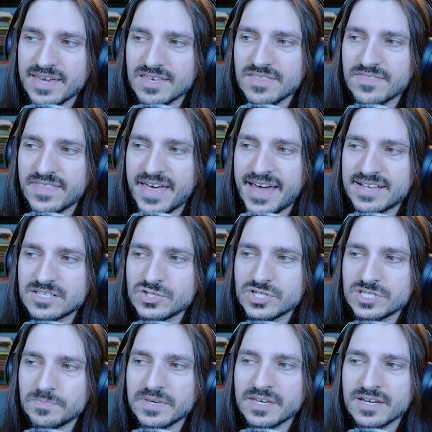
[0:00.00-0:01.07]
that just
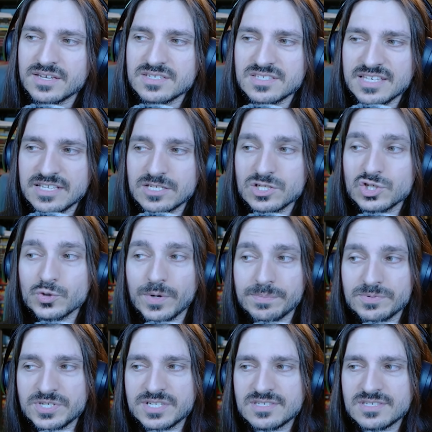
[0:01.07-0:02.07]
because the description